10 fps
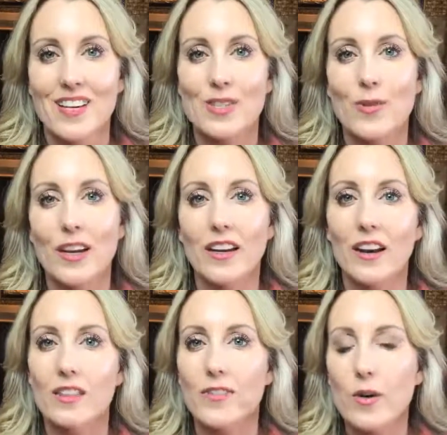So we could
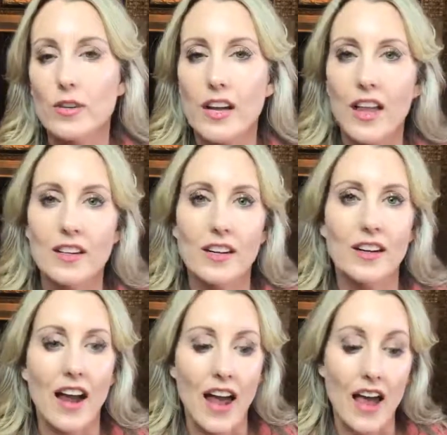get on the phone
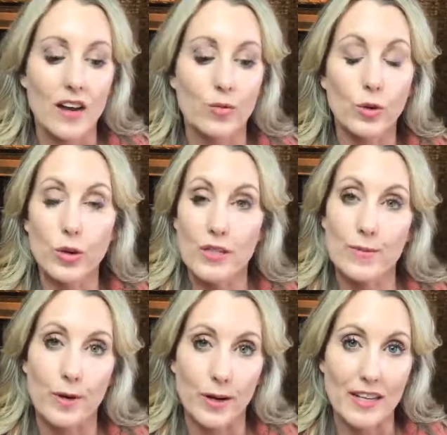together and we'll go
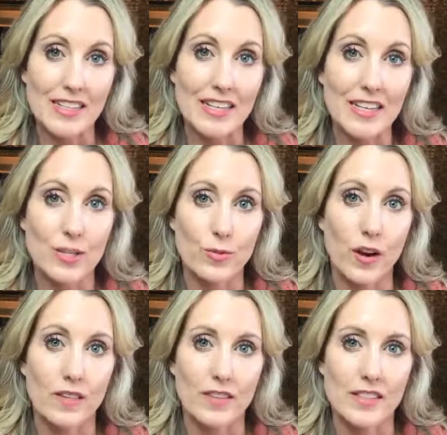deeper into each
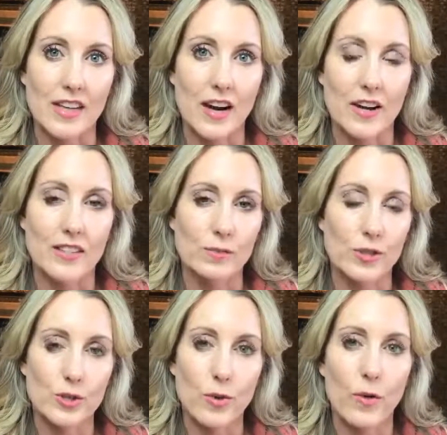one of these areas. I'm
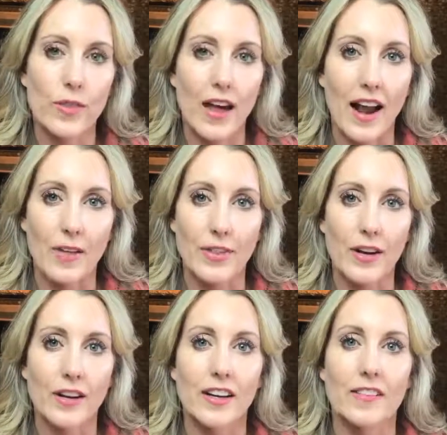just throwing that out
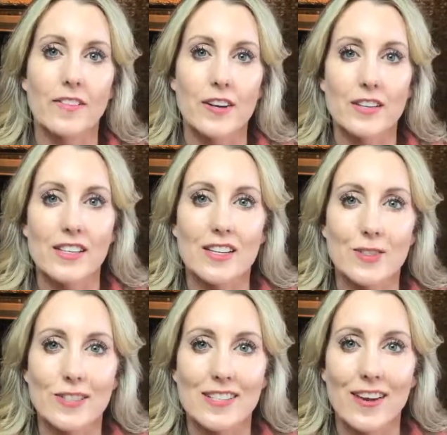there if there's
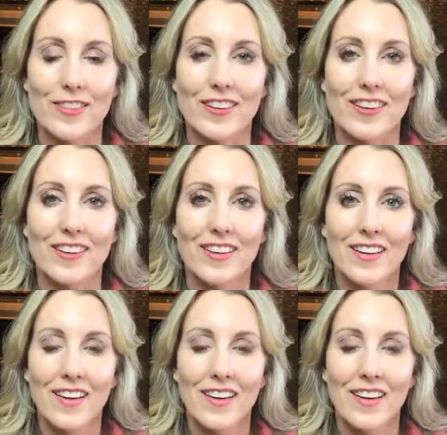interest out there.